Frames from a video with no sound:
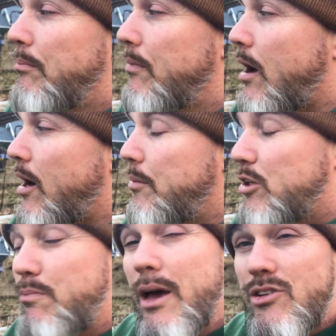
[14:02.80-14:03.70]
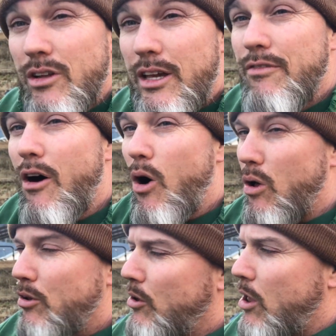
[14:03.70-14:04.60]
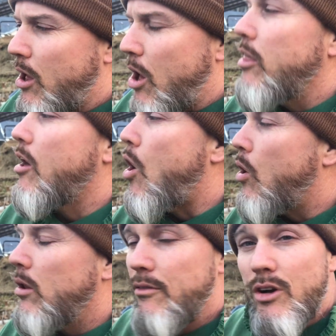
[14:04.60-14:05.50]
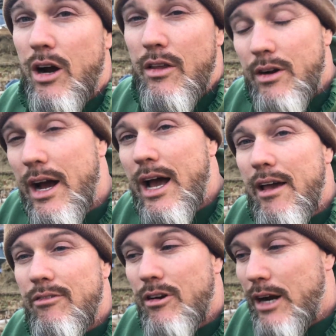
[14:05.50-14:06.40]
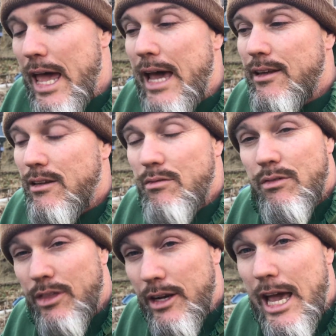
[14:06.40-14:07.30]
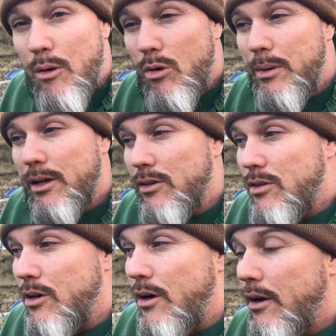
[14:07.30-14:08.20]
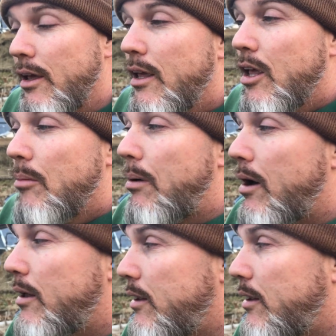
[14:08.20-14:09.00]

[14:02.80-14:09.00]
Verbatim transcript: Um, especially if all all of your other hives are active, then I would be concerned. But